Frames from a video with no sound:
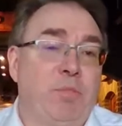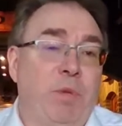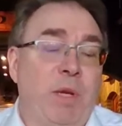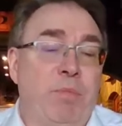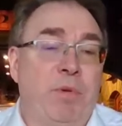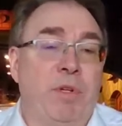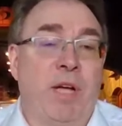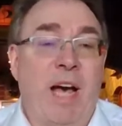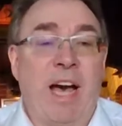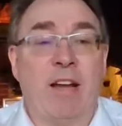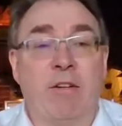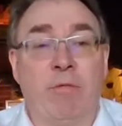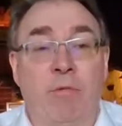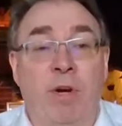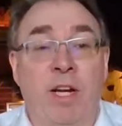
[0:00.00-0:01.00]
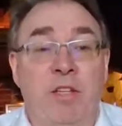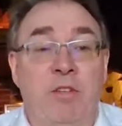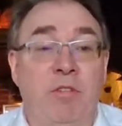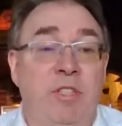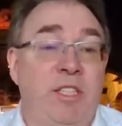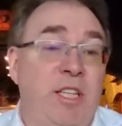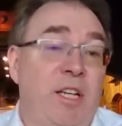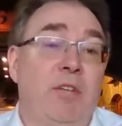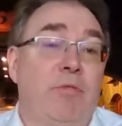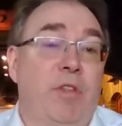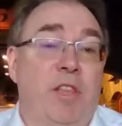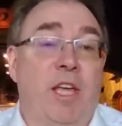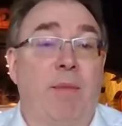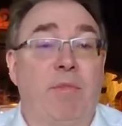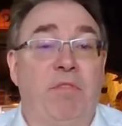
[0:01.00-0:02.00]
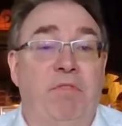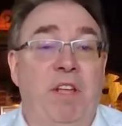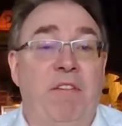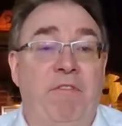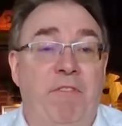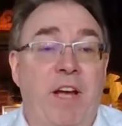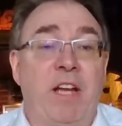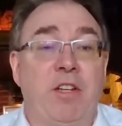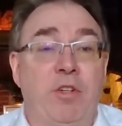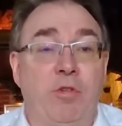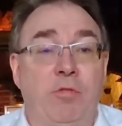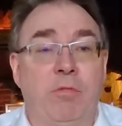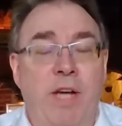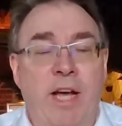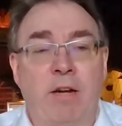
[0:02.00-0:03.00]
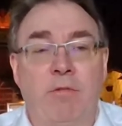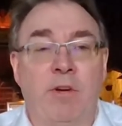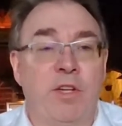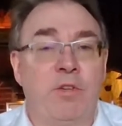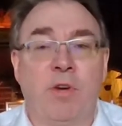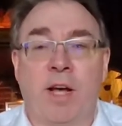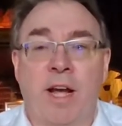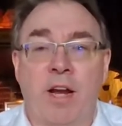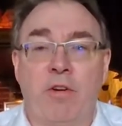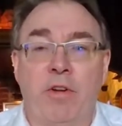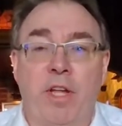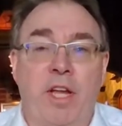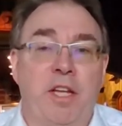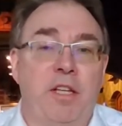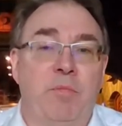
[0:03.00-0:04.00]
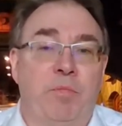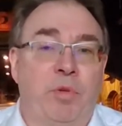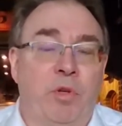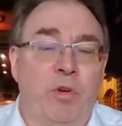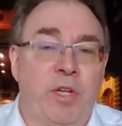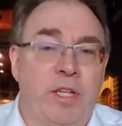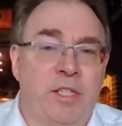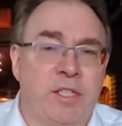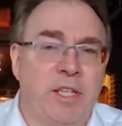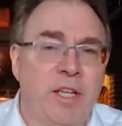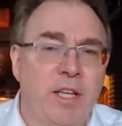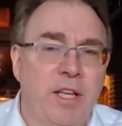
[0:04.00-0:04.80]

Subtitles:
these people, I don't want you dealing with them if they find you. I don't want you hiring any employees.